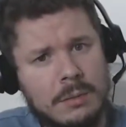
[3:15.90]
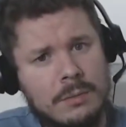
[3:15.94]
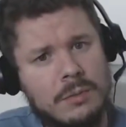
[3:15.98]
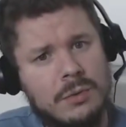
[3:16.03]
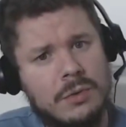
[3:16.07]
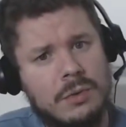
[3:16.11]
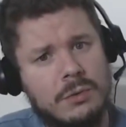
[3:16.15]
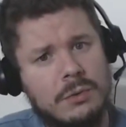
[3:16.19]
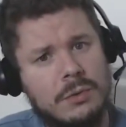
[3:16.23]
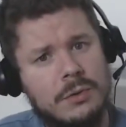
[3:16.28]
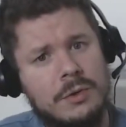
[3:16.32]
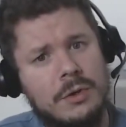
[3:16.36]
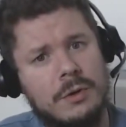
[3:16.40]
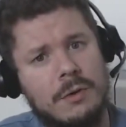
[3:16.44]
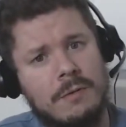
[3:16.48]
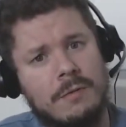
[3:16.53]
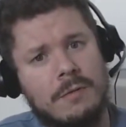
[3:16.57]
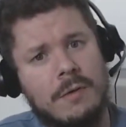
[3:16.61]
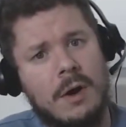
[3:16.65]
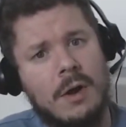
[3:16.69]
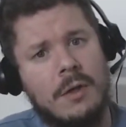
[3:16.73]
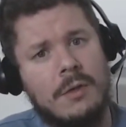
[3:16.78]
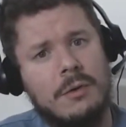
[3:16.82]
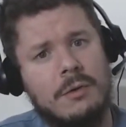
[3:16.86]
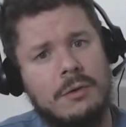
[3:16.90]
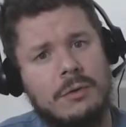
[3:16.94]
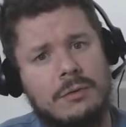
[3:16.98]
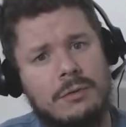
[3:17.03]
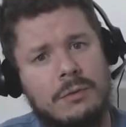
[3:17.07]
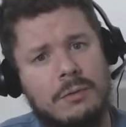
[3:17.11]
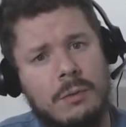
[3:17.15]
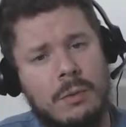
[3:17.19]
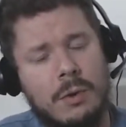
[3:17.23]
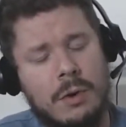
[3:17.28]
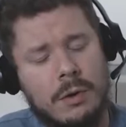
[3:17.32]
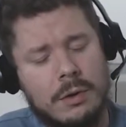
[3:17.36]
him through your Father's
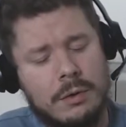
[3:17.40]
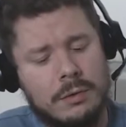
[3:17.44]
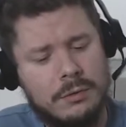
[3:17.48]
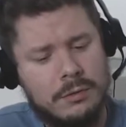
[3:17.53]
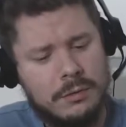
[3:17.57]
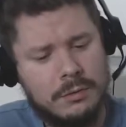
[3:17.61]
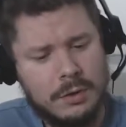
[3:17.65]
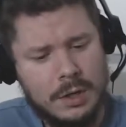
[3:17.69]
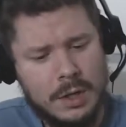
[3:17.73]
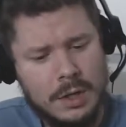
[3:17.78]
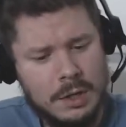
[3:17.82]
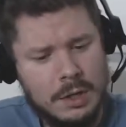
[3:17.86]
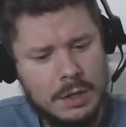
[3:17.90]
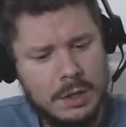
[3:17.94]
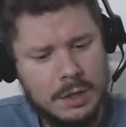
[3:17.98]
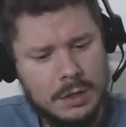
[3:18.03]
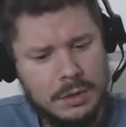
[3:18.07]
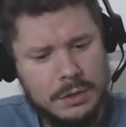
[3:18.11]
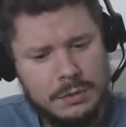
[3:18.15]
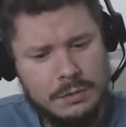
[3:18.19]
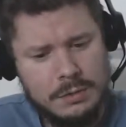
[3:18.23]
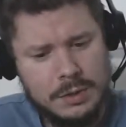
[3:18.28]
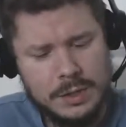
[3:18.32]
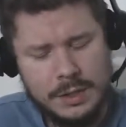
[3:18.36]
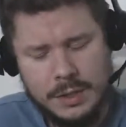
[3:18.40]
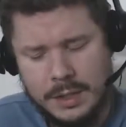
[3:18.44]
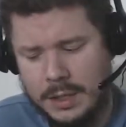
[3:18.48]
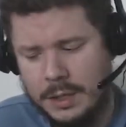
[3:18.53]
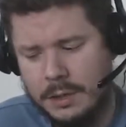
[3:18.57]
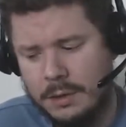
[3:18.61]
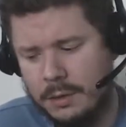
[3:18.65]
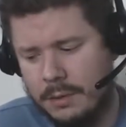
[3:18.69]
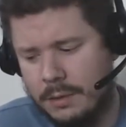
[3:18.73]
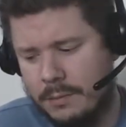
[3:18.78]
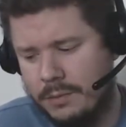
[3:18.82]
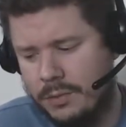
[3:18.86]
words. You can
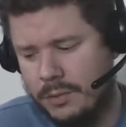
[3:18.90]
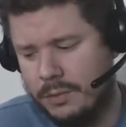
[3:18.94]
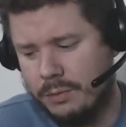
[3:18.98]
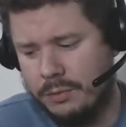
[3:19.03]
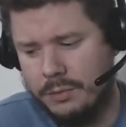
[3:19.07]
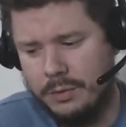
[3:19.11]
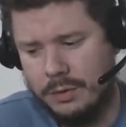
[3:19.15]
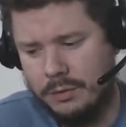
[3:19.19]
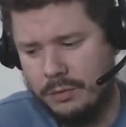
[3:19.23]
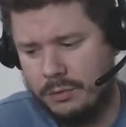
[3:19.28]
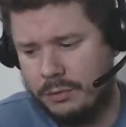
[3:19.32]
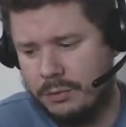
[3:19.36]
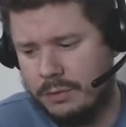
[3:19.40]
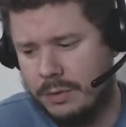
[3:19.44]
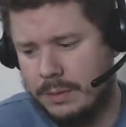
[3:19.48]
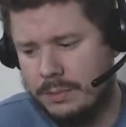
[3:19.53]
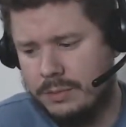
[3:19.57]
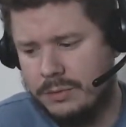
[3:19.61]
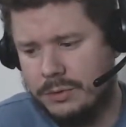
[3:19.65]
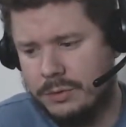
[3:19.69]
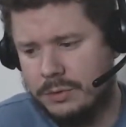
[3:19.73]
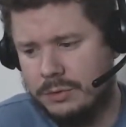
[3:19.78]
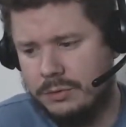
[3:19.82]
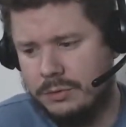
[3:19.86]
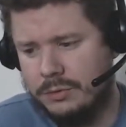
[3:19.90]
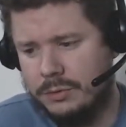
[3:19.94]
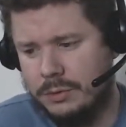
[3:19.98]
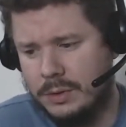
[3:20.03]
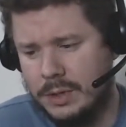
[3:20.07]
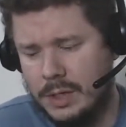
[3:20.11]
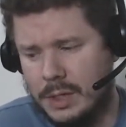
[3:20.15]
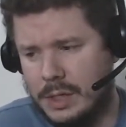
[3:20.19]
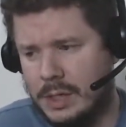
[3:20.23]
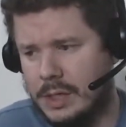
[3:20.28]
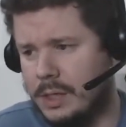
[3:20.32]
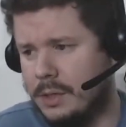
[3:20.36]
hear him through the scriptures. You
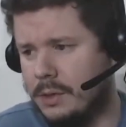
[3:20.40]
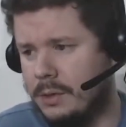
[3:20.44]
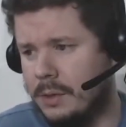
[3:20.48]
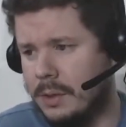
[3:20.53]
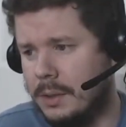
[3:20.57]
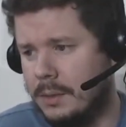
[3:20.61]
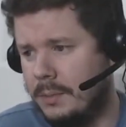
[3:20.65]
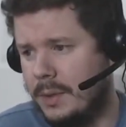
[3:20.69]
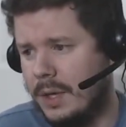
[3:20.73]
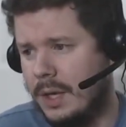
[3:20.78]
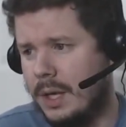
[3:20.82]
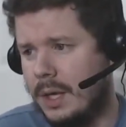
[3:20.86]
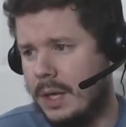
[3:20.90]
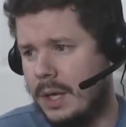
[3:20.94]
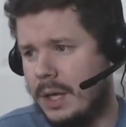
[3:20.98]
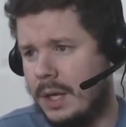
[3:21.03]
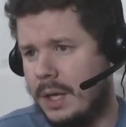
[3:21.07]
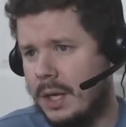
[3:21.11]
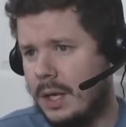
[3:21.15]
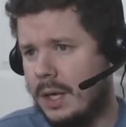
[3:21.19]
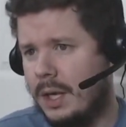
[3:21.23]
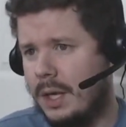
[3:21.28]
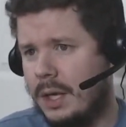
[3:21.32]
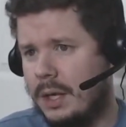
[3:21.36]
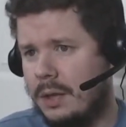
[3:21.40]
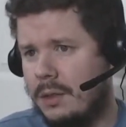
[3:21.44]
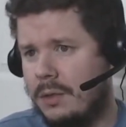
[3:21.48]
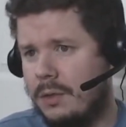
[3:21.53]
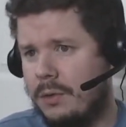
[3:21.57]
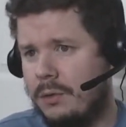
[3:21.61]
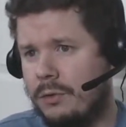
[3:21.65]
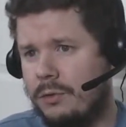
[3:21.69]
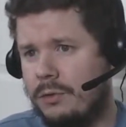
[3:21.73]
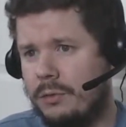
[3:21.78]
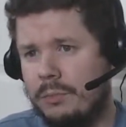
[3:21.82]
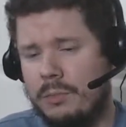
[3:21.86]
can hear him in
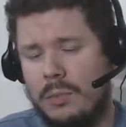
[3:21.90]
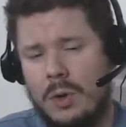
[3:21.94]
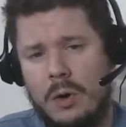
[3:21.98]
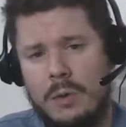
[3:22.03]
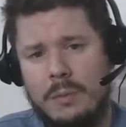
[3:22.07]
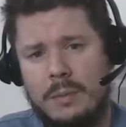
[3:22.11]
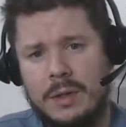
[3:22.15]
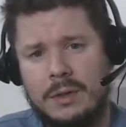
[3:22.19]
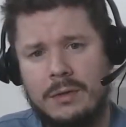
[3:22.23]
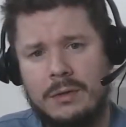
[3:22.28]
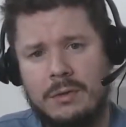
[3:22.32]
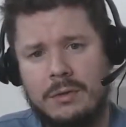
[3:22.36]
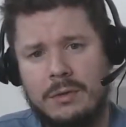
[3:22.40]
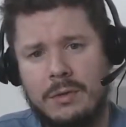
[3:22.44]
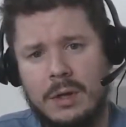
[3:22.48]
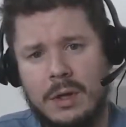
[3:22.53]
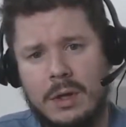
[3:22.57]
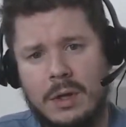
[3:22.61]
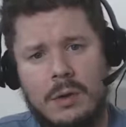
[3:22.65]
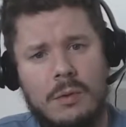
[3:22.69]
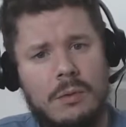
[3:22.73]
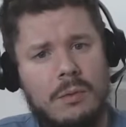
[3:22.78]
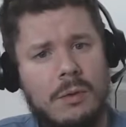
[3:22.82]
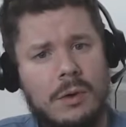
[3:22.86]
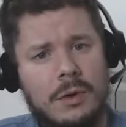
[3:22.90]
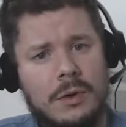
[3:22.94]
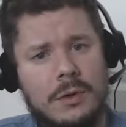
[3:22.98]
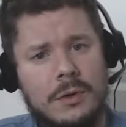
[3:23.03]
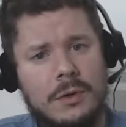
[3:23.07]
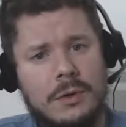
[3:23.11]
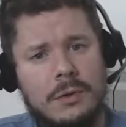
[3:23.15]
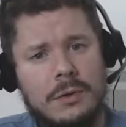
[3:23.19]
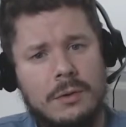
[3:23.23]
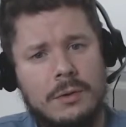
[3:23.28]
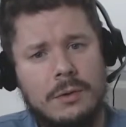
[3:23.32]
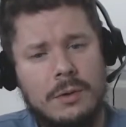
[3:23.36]
those moments where
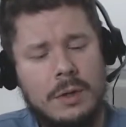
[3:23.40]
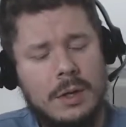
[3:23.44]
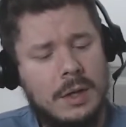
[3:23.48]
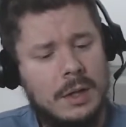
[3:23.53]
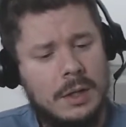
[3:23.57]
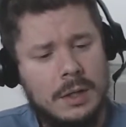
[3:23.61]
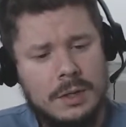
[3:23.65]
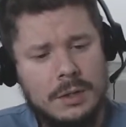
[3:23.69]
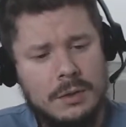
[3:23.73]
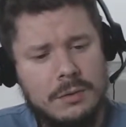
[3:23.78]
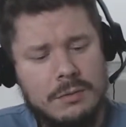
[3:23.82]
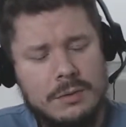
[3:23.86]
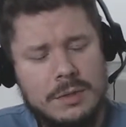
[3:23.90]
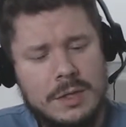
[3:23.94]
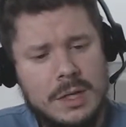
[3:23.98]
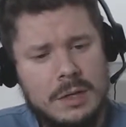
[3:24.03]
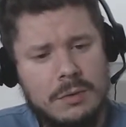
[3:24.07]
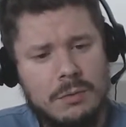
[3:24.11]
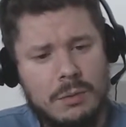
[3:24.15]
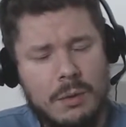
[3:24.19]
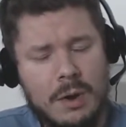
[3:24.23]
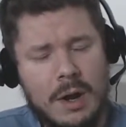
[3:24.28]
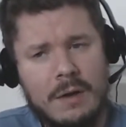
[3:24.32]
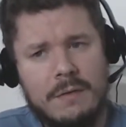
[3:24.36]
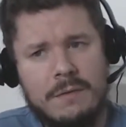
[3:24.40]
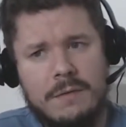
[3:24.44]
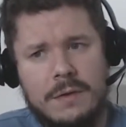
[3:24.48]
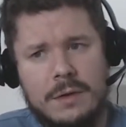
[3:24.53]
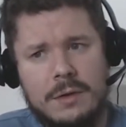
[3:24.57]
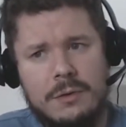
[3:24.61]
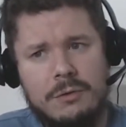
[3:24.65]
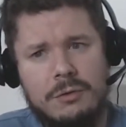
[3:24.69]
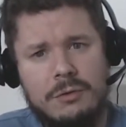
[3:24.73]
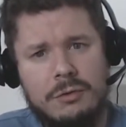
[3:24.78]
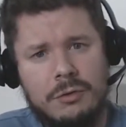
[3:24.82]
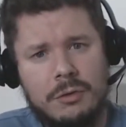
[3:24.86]
you need
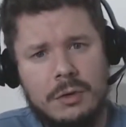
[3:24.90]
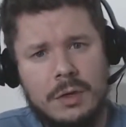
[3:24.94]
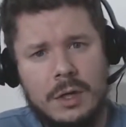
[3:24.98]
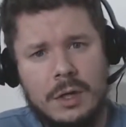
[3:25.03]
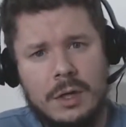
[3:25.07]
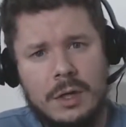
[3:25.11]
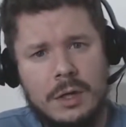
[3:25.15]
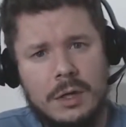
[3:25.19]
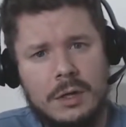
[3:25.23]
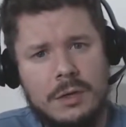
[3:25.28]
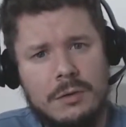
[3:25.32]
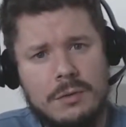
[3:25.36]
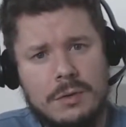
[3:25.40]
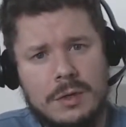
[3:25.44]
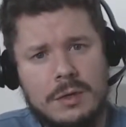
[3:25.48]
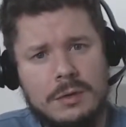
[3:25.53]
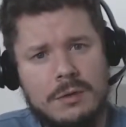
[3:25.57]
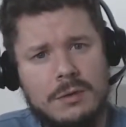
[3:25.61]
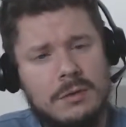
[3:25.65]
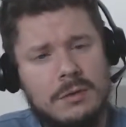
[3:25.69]
refuge. You can